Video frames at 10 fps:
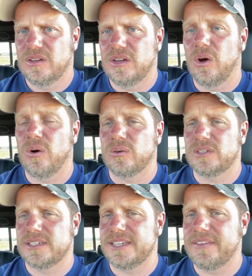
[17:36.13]
Oh,
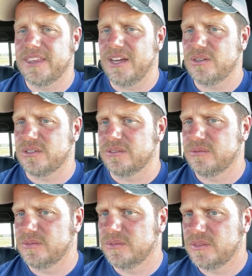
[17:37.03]
uh, seventy thousand,
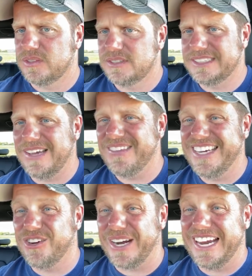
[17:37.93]

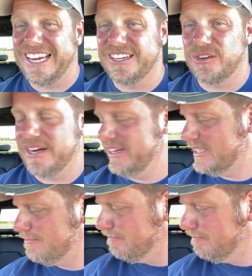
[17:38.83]
seventy grand, Grant.